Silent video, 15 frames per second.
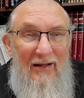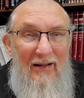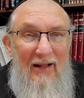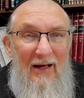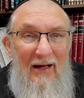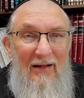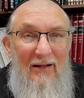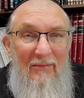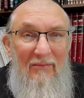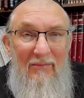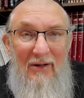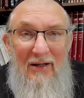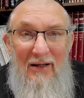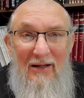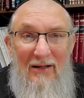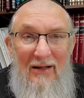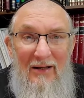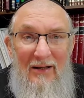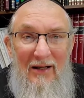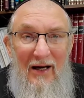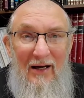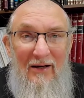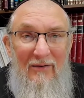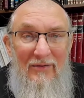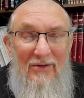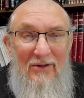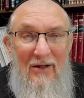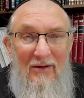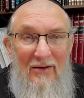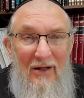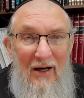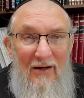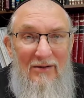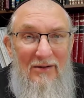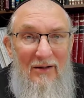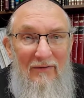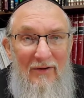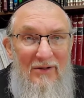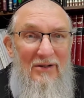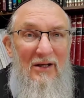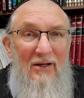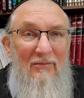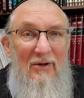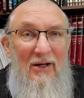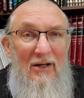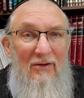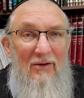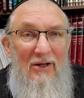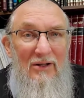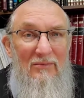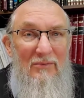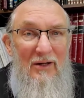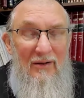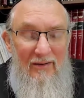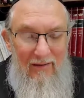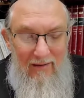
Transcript: that the minute that Yaakov saw Yosef, he started reading Krishma.